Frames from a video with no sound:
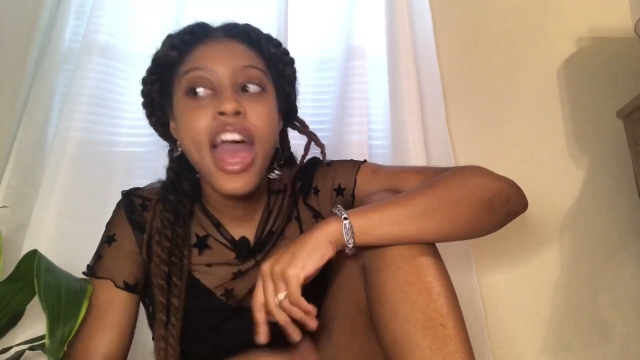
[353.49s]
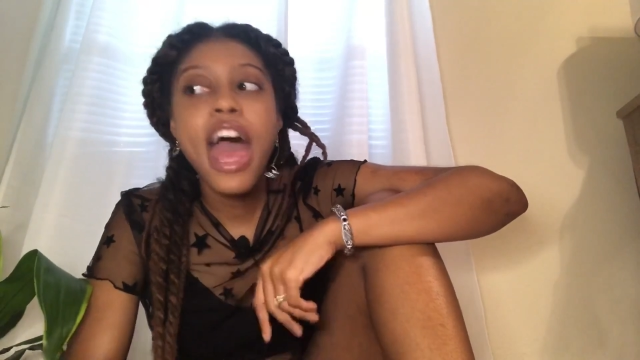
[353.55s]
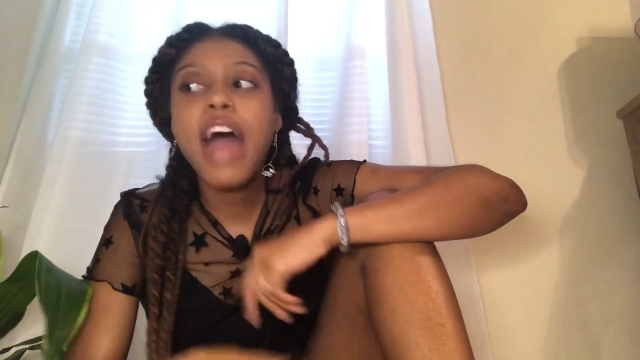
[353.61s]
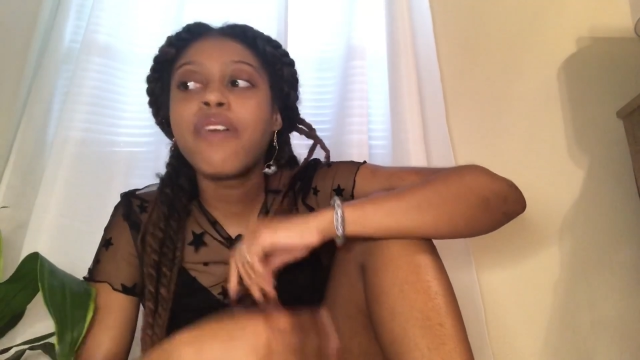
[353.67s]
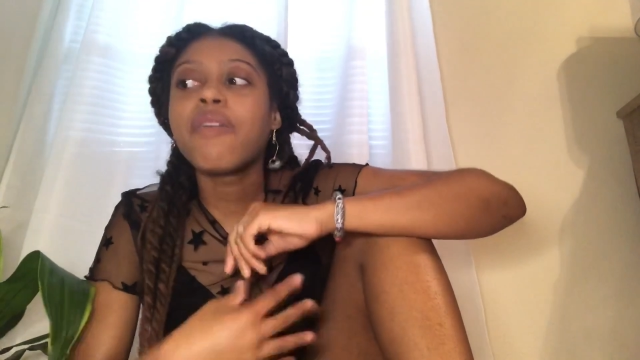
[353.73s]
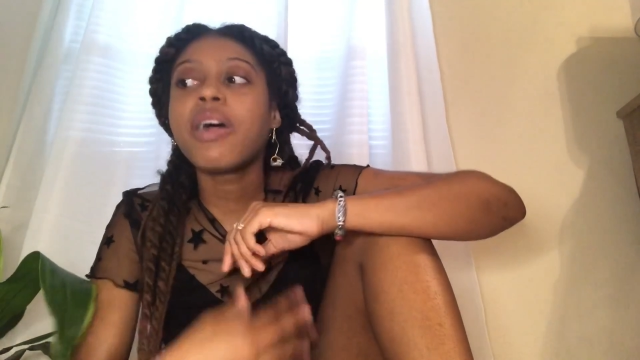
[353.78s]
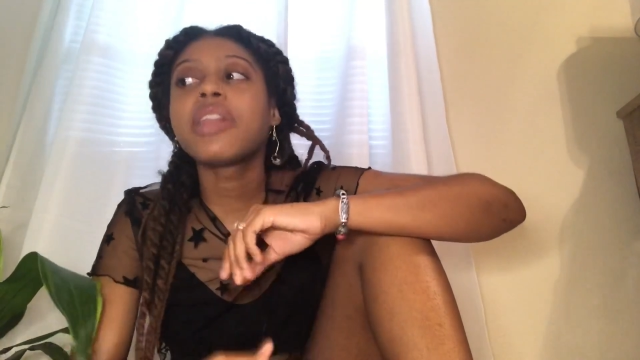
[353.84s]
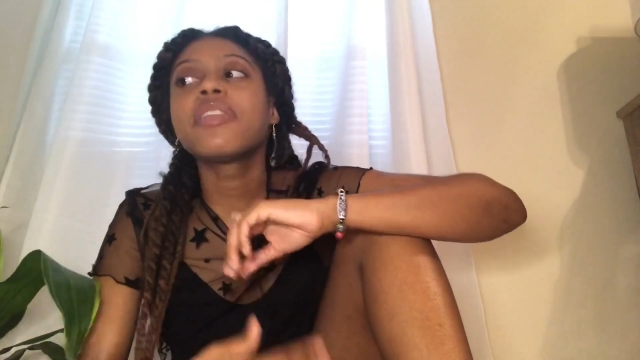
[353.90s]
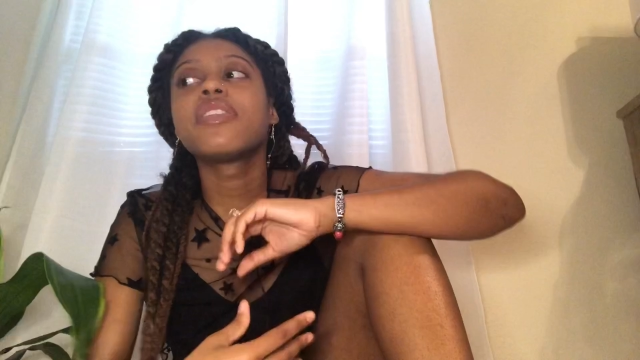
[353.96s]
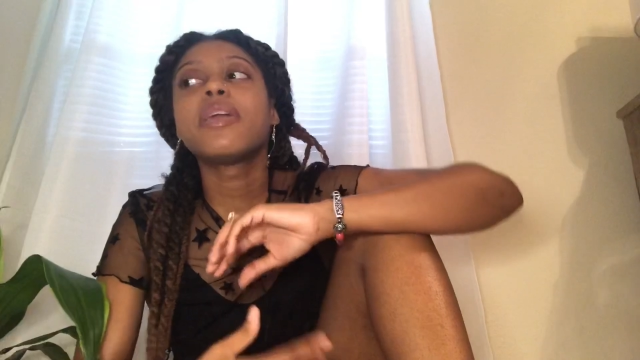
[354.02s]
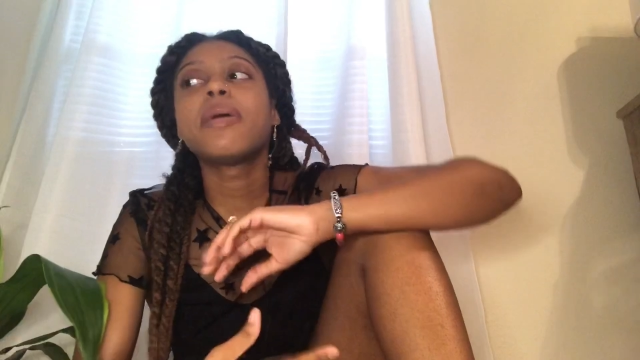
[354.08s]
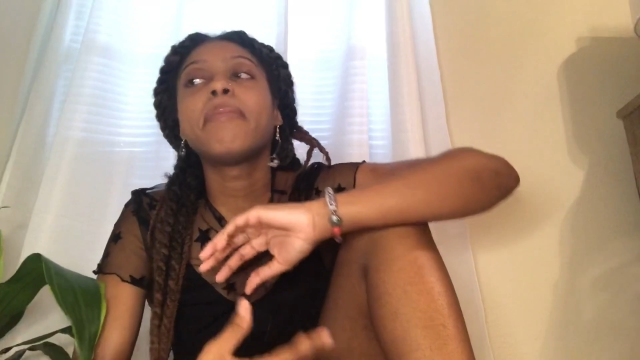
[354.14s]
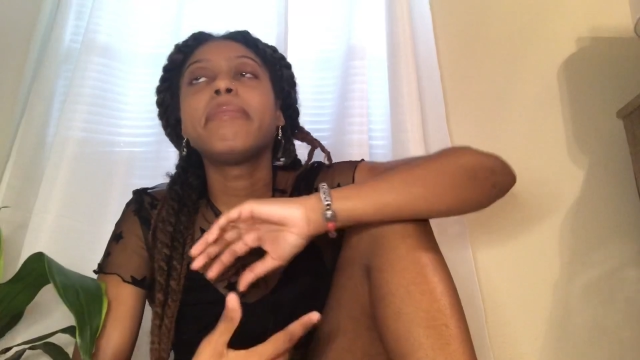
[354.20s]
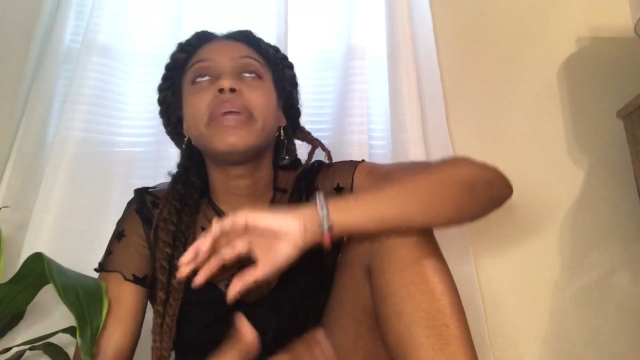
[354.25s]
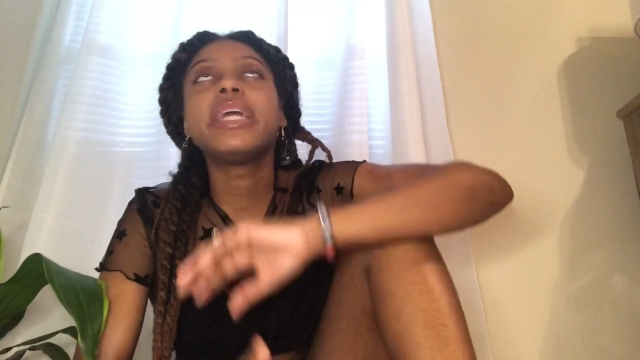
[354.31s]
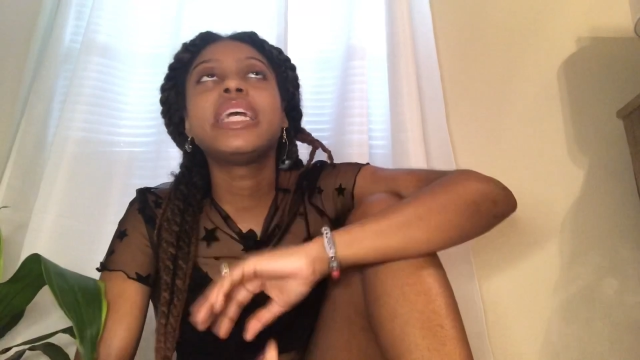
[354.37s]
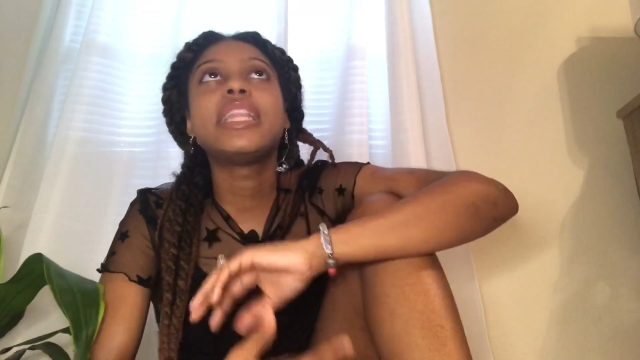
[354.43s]
And rather
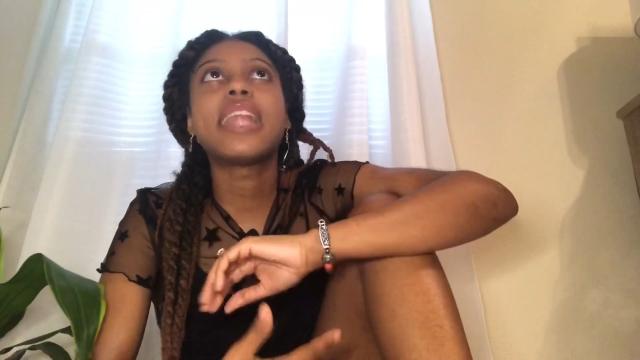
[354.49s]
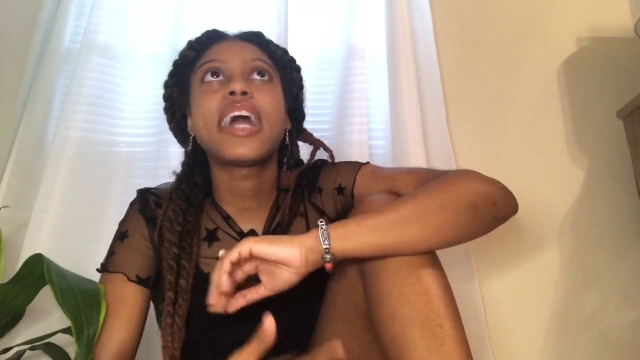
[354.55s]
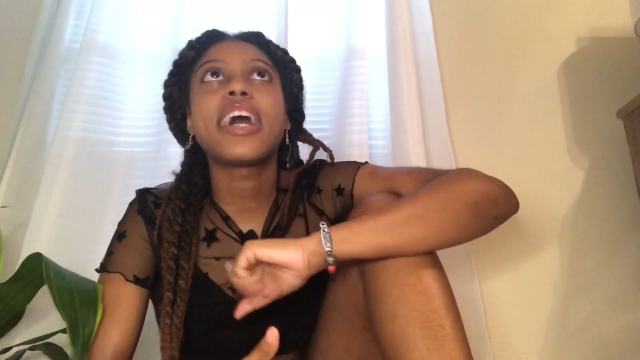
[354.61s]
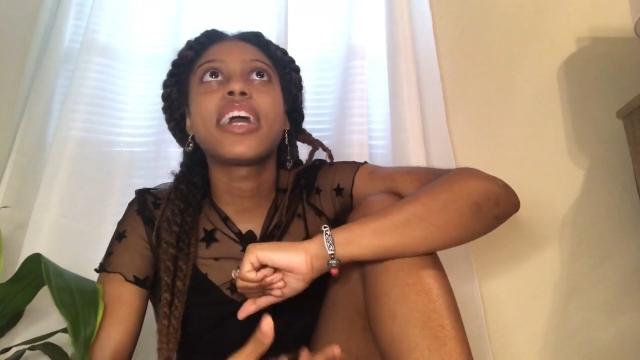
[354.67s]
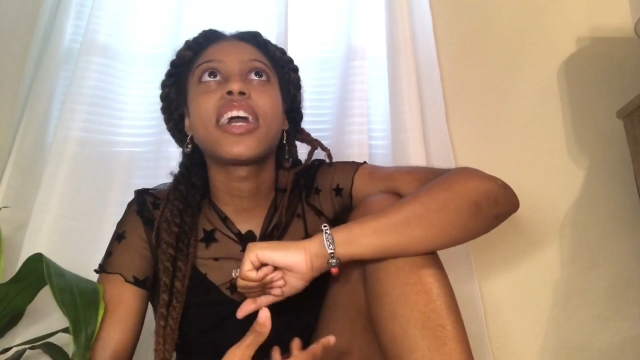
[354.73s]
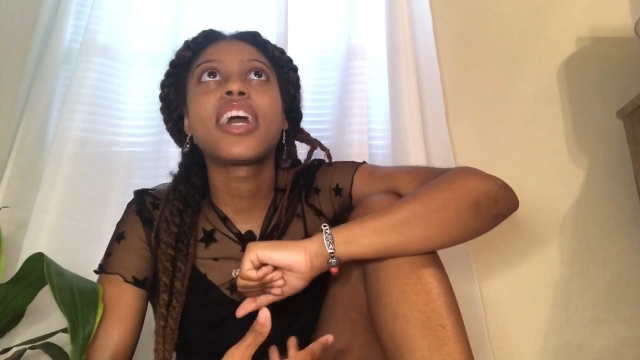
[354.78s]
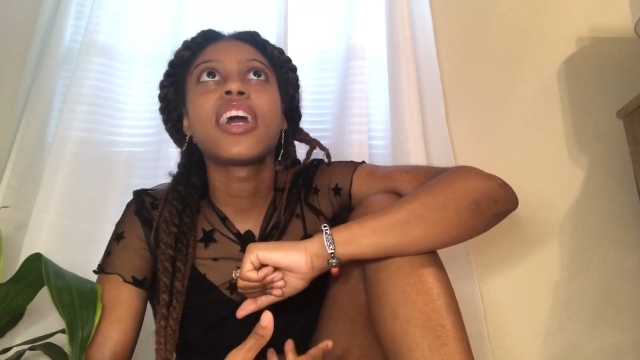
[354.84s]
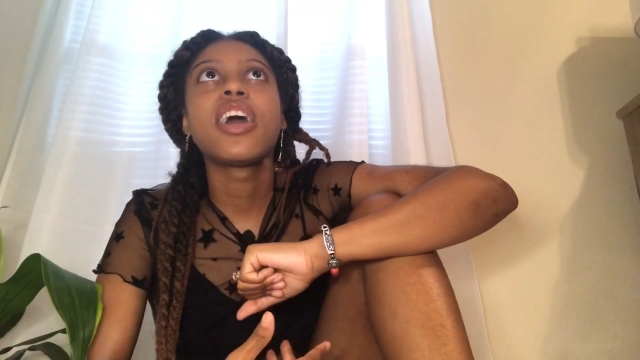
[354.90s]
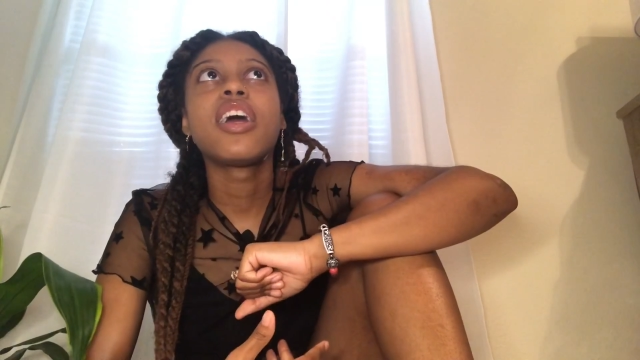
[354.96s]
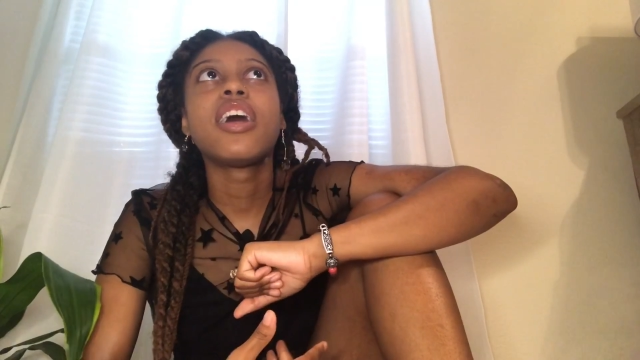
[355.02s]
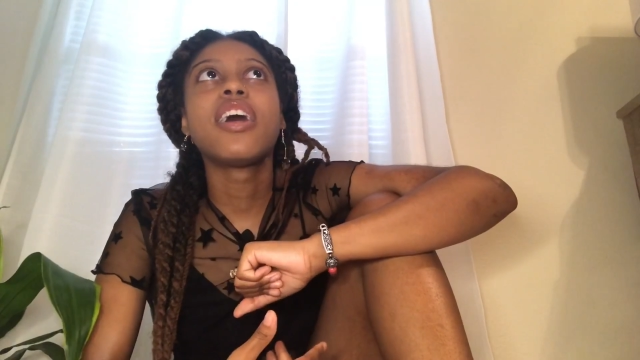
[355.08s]
than me like